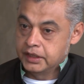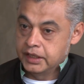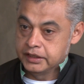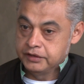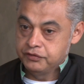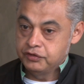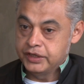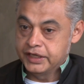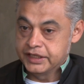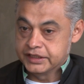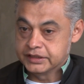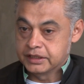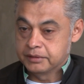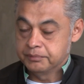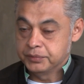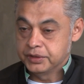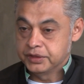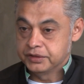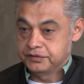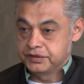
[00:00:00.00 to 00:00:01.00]
I'll give you an
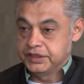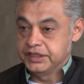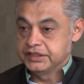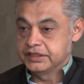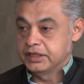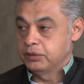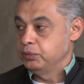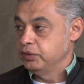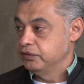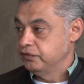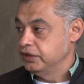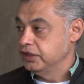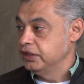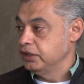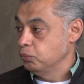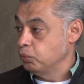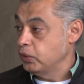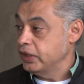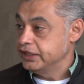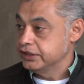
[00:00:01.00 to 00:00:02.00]
example of things that we've
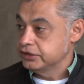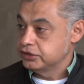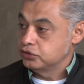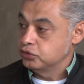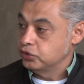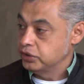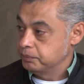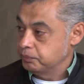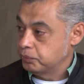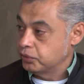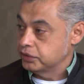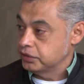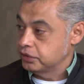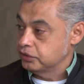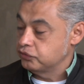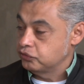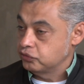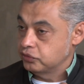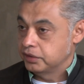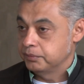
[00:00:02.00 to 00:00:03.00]
learned, why it's so
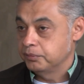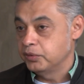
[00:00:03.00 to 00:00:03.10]
important,